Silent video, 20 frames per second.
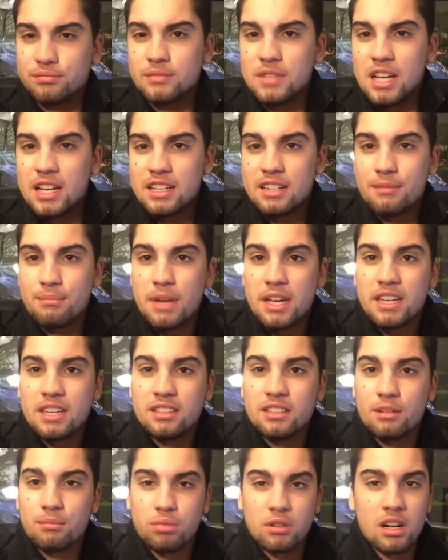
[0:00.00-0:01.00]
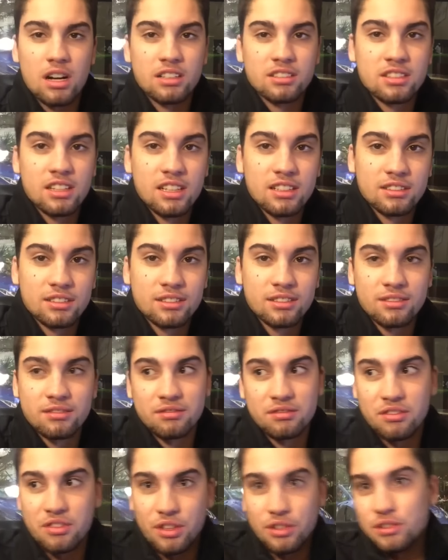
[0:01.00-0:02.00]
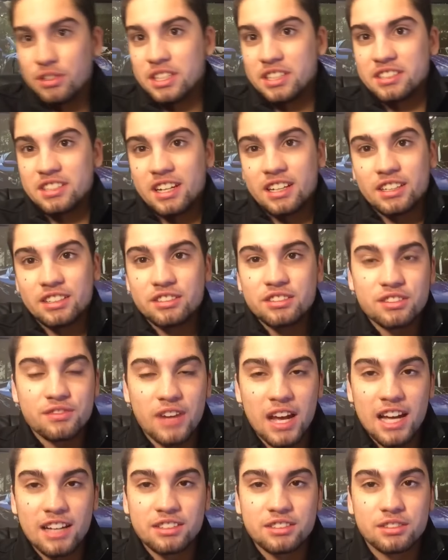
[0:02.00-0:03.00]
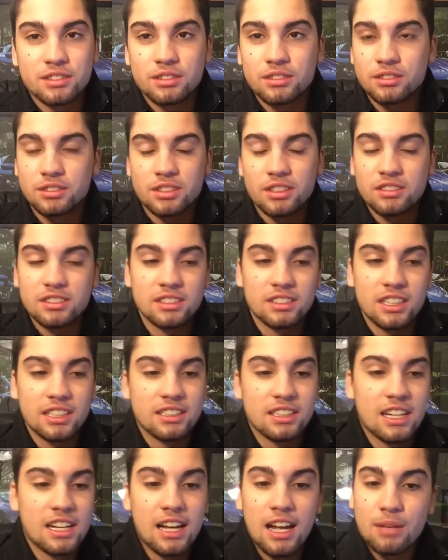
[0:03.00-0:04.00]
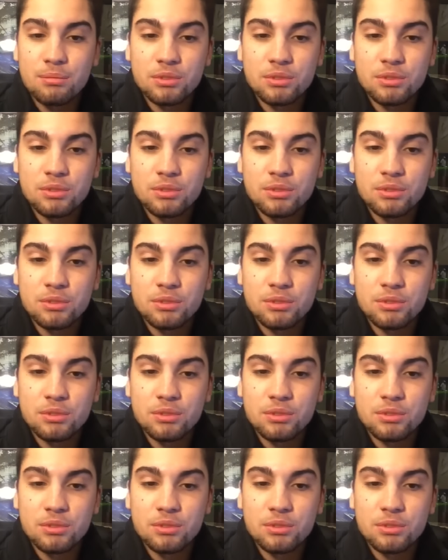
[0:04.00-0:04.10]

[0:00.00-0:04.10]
like making a process 30 seconds faster or something like that.